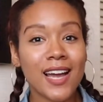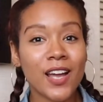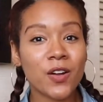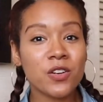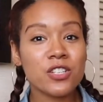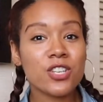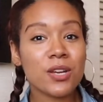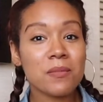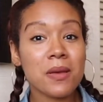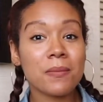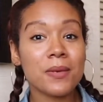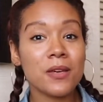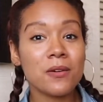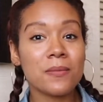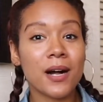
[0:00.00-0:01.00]
I go to check my
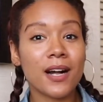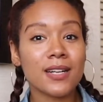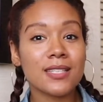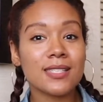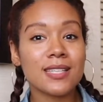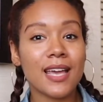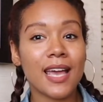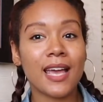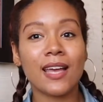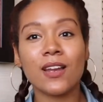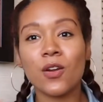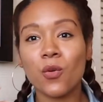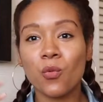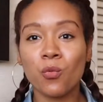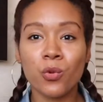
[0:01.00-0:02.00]
PO box
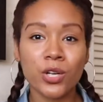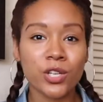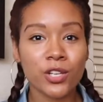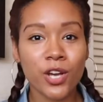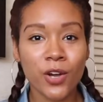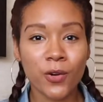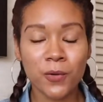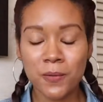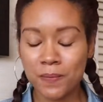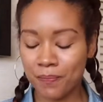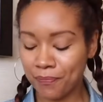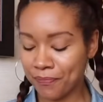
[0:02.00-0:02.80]
and what do you know?